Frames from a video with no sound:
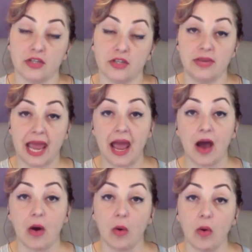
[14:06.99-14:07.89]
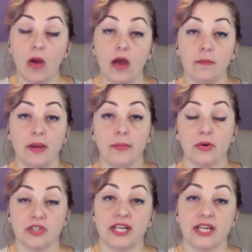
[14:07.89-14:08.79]
So now my
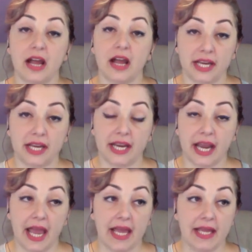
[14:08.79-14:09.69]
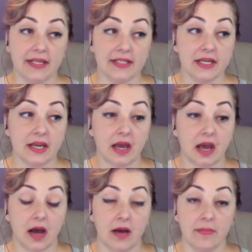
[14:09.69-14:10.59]
personality and
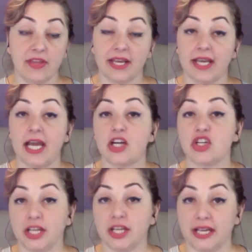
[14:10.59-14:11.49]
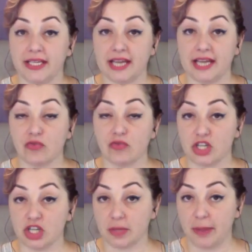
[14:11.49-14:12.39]
the connection is now
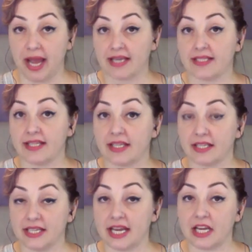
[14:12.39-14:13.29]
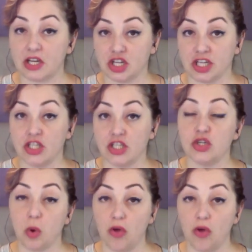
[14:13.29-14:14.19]
reaching past that stage
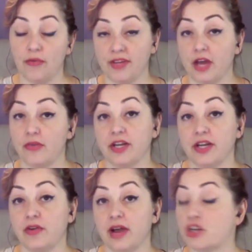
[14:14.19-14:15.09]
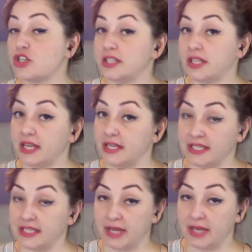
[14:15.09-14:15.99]
into all of the other interactions that they
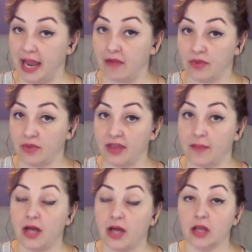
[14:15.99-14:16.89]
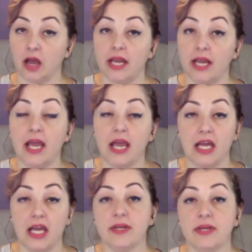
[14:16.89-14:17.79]
see me have with them online.
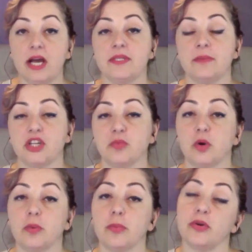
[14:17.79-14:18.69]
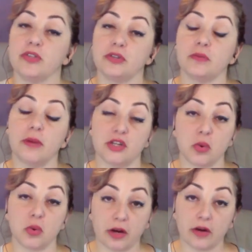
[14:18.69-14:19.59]
And it becomes much more personal,
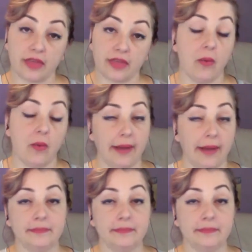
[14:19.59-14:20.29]
much quicker that way.